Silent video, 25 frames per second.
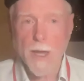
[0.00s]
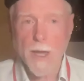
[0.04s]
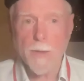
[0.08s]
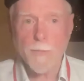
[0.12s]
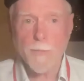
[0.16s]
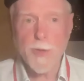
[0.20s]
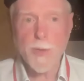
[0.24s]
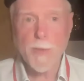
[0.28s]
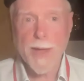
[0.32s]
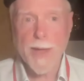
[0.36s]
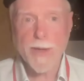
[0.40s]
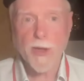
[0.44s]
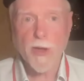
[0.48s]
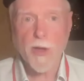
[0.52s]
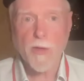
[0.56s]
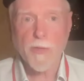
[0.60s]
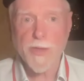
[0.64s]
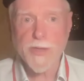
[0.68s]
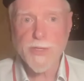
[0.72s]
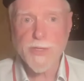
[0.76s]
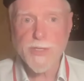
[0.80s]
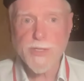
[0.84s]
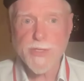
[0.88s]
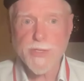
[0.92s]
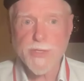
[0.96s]
you might
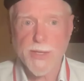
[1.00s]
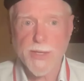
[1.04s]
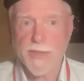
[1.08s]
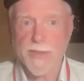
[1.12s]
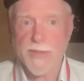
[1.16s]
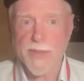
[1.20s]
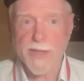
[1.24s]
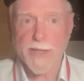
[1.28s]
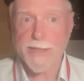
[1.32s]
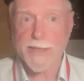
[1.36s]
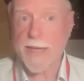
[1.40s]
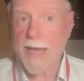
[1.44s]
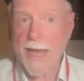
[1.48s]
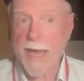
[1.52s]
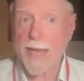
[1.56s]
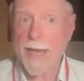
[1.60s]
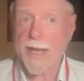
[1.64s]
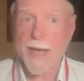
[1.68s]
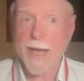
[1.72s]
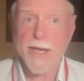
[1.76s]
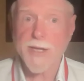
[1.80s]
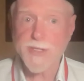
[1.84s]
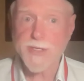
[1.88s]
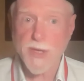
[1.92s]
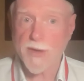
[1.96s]
call this is the
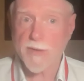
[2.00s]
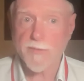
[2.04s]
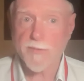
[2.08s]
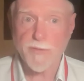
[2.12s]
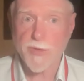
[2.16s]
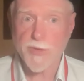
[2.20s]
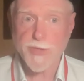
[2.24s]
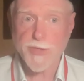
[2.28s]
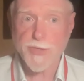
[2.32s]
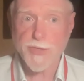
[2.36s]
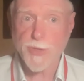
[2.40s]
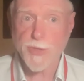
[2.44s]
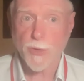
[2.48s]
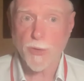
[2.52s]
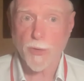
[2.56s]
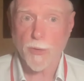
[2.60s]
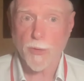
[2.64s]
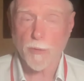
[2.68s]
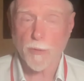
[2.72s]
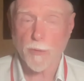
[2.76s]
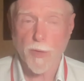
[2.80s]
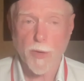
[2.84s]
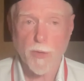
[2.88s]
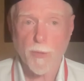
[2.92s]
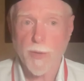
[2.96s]
chaos of the
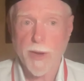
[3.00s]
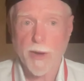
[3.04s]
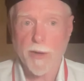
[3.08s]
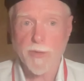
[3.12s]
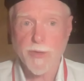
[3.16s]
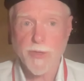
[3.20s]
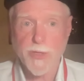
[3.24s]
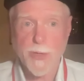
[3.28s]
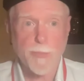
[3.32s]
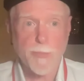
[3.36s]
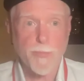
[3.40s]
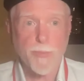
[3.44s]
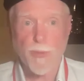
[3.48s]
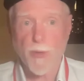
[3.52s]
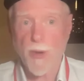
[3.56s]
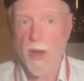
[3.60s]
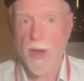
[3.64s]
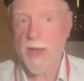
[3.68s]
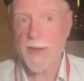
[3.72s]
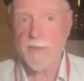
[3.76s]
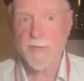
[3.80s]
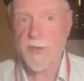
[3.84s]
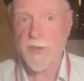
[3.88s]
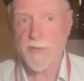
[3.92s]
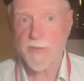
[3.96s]
soul, where we are
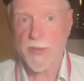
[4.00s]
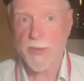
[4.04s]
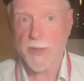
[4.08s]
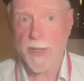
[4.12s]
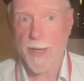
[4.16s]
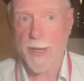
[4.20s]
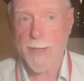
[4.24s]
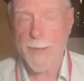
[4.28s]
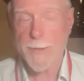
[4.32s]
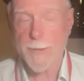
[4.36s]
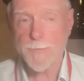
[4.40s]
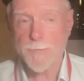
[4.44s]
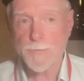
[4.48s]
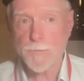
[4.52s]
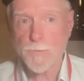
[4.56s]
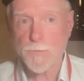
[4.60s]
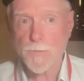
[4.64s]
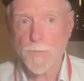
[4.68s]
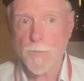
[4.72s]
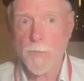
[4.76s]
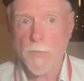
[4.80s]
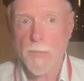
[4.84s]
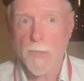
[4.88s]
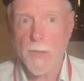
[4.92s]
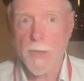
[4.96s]
deprived of the light.
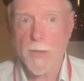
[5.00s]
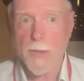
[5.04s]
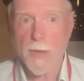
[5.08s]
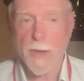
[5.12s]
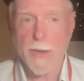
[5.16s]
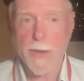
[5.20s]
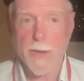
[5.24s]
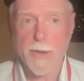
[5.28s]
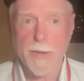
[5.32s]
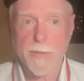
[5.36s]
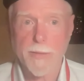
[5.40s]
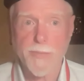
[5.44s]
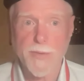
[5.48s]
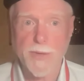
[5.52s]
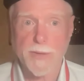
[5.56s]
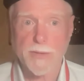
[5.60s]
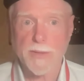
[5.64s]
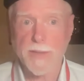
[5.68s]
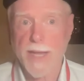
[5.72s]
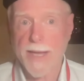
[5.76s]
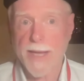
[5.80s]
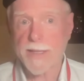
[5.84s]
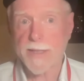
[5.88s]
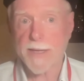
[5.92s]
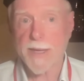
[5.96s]

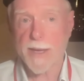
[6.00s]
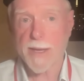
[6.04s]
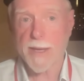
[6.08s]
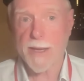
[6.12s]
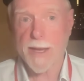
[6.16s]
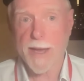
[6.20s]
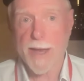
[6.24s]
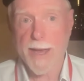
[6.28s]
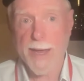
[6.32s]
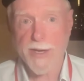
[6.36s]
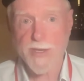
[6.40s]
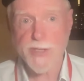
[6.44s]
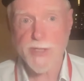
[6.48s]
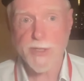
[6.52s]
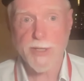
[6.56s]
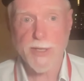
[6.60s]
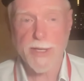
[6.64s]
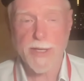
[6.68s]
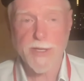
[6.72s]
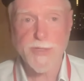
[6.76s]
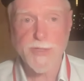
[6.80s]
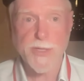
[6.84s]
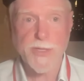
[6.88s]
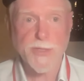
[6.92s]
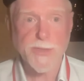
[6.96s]
The light
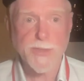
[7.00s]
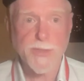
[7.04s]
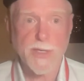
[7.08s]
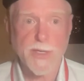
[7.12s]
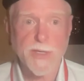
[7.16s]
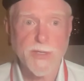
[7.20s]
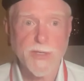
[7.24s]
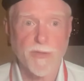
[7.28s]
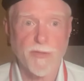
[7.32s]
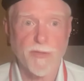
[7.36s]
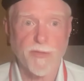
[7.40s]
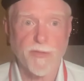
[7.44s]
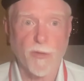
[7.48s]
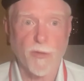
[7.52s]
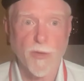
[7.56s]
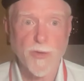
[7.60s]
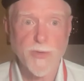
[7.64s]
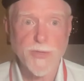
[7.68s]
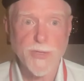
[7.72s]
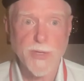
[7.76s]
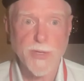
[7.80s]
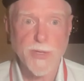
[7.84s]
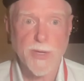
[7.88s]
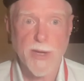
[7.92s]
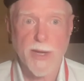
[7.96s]
actually is the
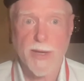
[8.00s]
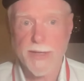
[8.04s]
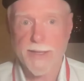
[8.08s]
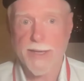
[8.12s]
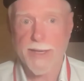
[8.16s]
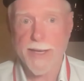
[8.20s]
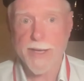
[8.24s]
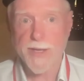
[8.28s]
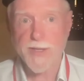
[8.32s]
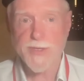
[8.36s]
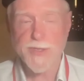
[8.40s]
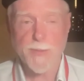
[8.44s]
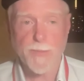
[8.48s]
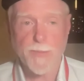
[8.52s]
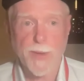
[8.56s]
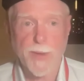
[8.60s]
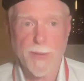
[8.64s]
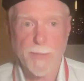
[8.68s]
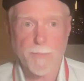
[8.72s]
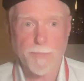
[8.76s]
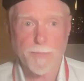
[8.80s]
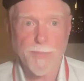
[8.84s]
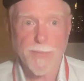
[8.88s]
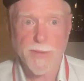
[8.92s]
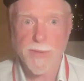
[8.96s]
force
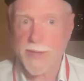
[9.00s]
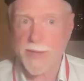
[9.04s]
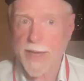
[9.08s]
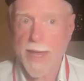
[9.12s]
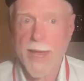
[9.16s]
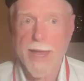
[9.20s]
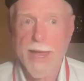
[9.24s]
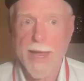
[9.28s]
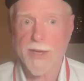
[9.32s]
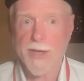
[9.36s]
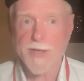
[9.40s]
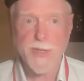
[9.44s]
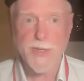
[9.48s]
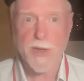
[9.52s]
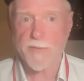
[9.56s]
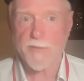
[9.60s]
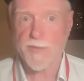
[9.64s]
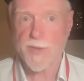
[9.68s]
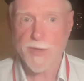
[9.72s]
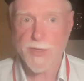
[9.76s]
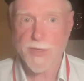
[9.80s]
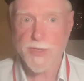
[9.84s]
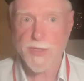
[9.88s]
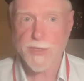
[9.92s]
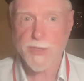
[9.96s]
against the chaos
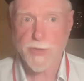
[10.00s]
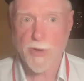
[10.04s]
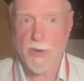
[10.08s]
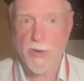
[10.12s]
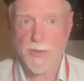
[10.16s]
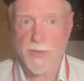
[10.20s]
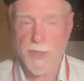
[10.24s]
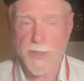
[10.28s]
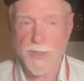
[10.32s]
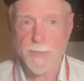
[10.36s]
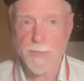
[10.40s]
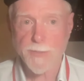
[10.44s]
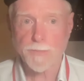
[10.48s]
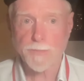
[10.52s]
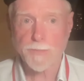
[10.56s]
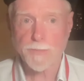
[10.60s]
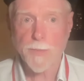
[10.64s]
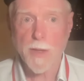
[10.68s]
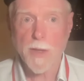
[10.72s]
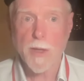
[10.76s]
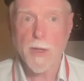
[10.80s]
of this darkness.